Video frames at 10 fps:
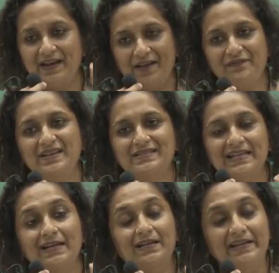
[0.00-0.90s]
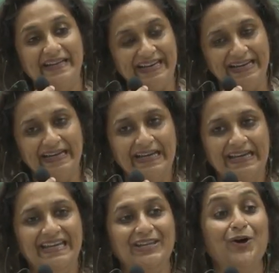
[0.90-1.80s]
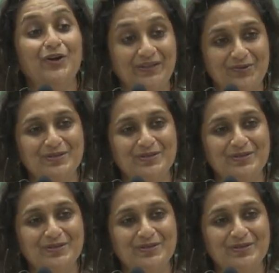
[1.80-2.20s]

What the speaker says: and every single day he thought he